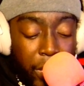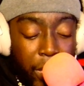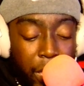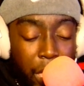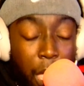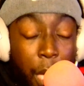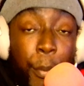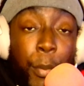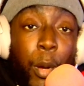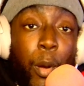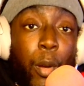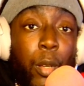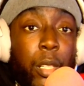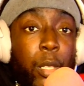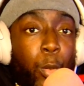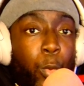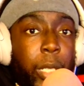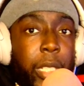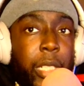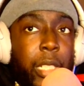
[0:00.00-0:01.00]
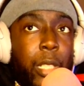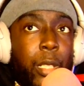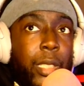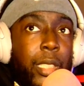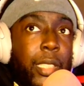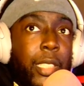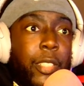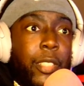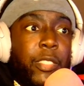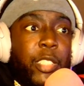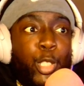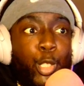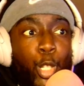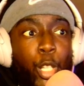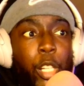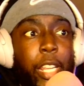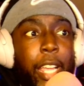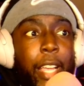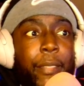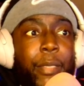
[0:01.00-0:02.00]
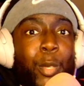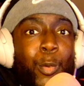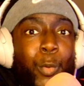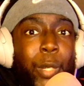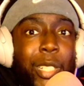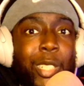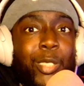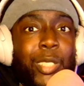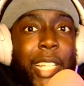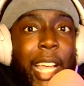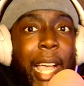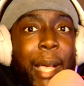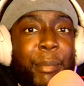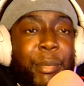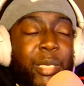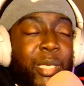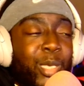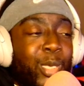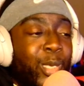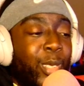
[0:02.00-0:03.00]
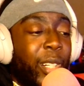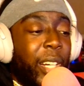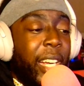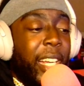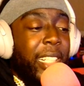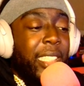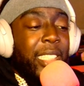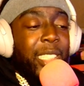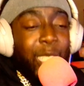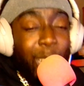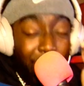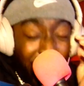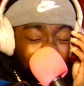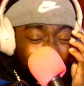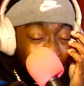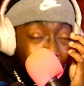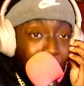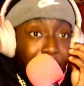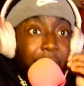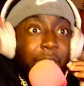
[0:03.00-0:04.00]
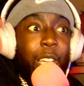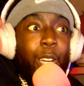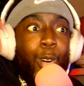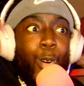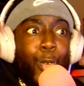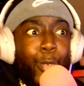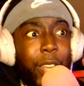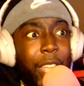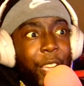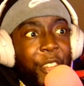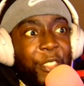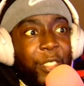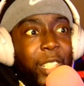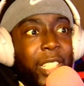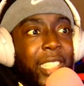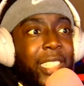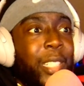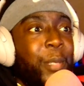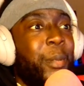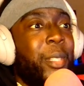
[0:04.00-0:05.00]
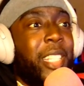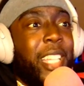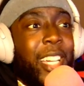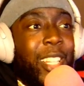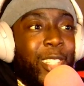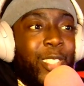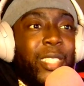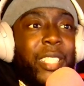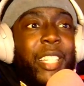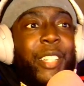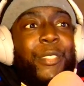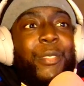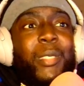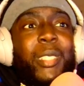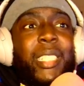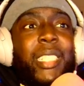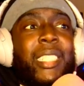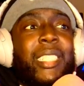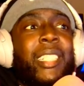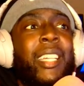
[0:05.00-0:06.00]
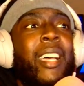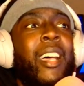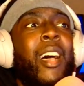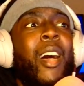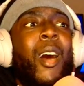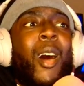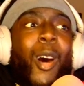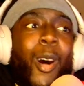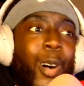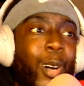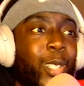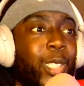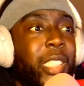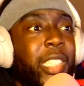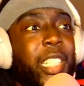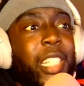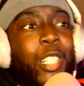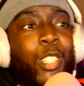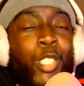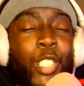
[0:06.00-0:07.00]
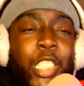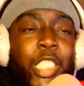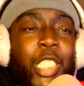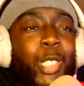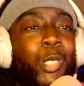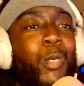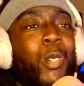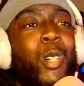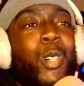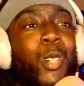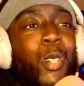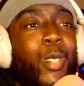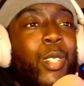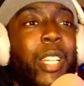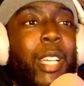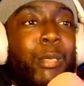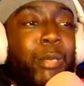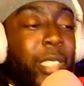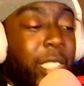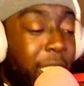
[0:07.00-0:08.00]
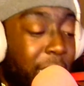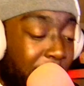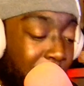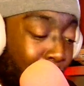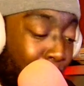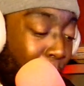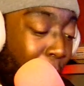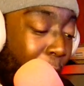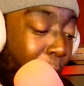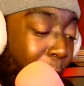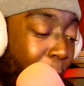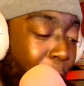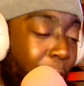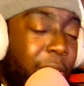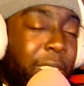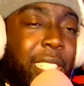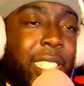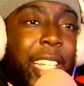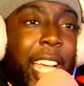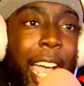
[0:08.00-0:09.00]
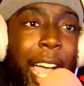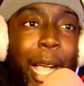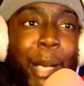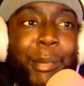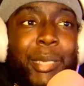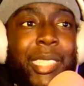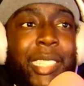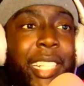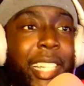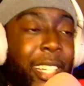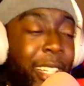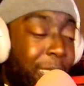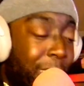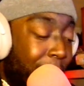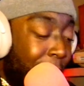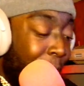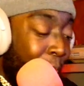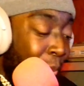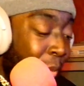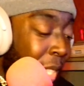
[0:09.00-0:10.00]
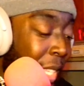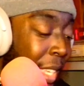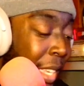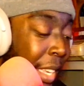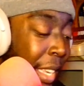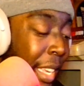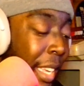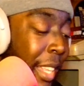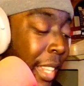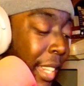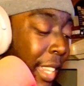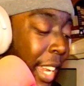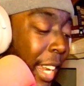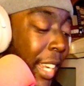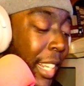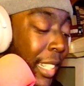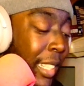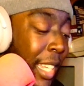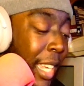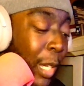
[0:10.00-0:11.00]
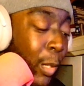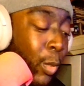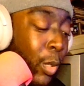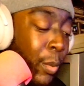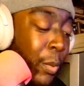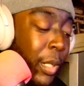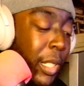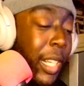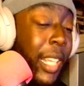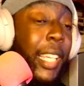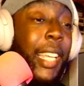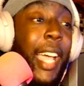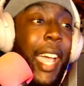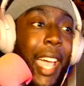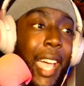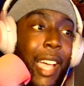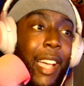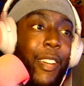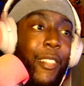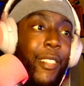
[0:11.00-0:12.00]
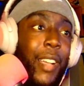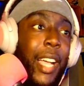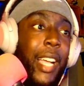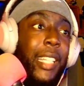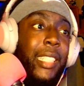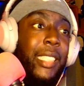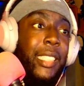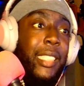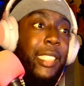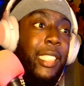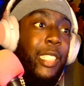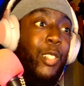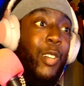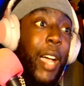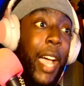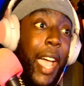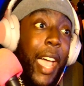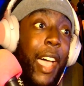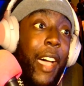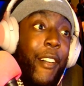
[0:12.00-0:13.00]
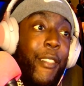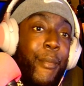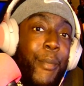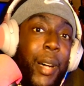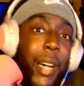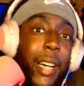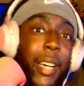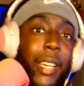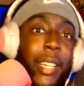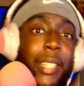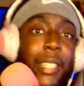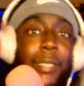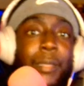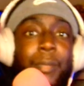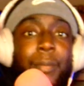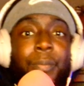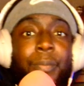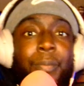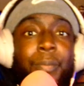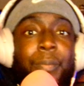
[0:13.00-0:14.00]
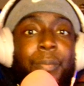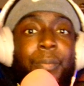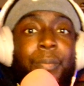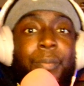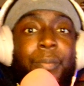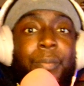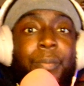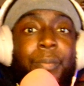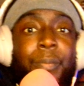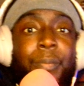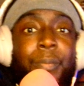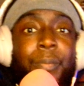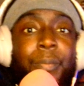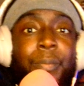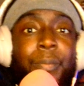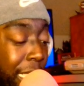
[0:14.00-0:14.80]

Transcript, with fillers: but on the Windows and stuff, you know, they have the Windows App Store. And so, like, I was like, oh, Netflix, let me download Netflix. Oh, shit, Crunchyroll. And I'm just thinking about all these apps now that I can take with me. And I have, I still have mine. I still